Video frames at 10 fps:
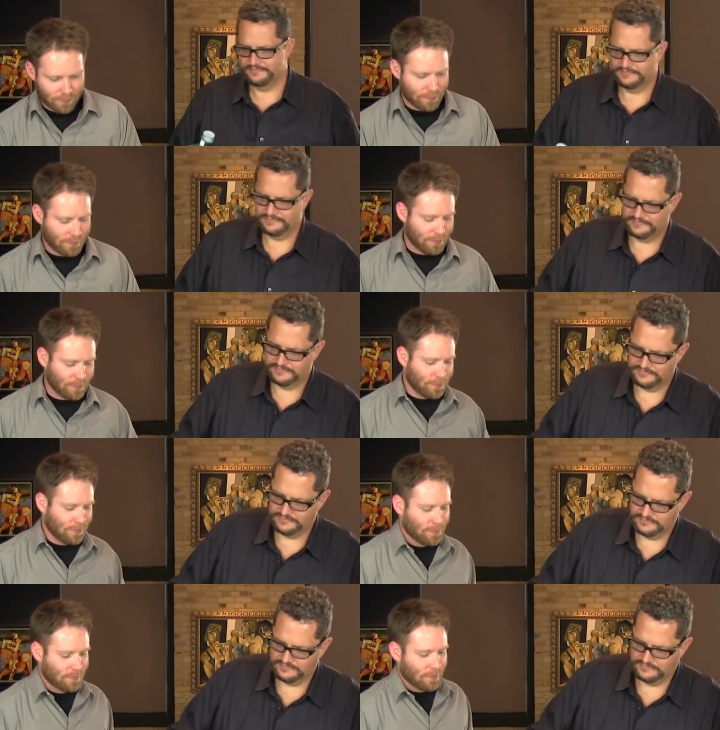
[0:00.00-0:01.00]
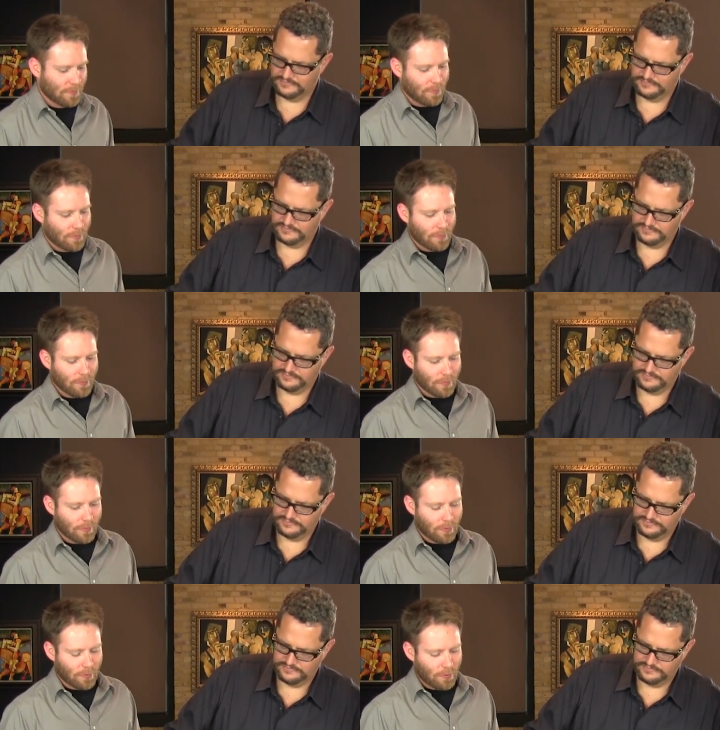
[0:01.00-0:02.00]

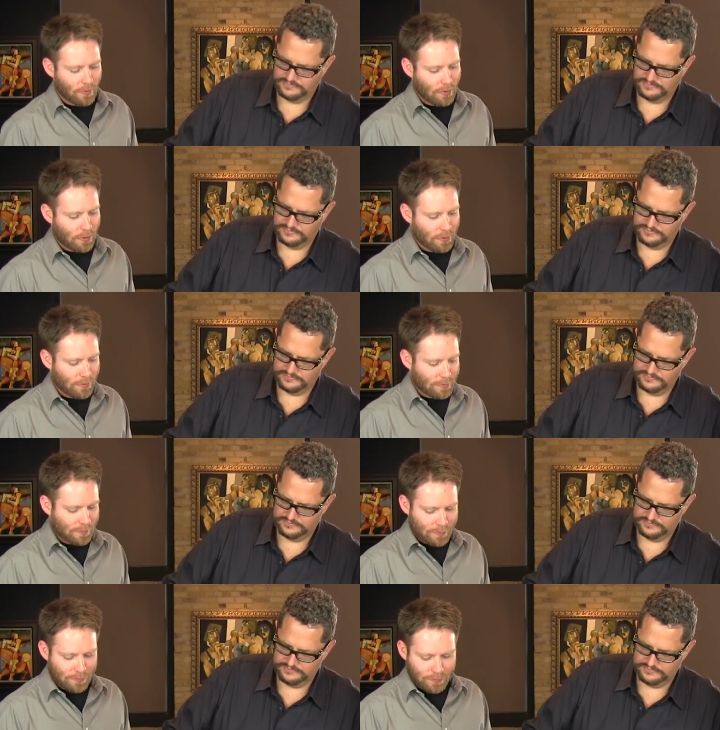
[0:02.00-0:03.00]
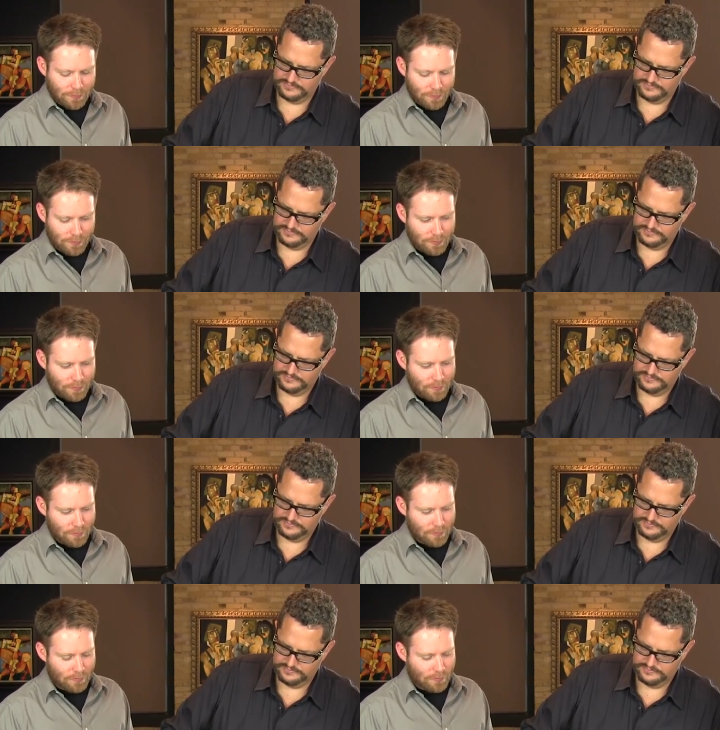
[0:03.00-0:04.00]

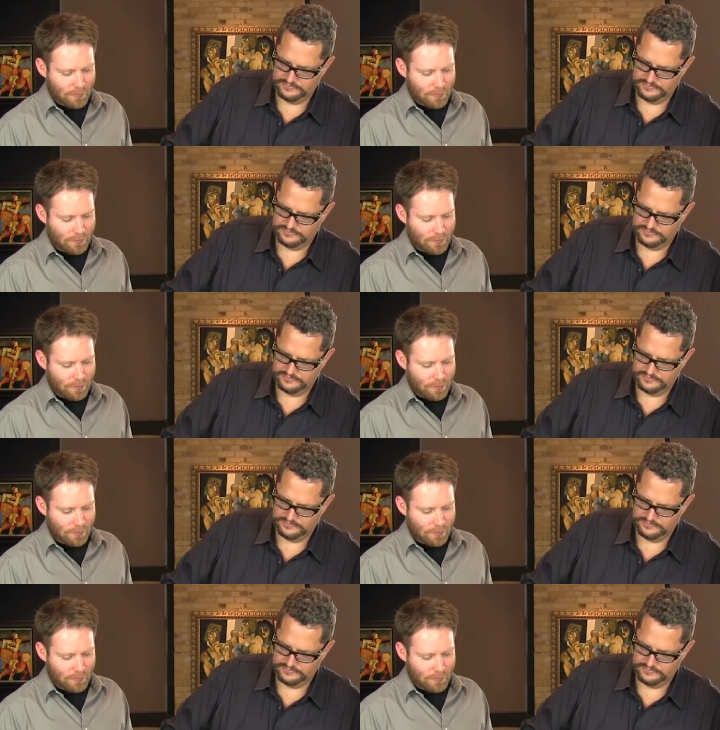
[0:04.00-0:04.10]
Nothing is said.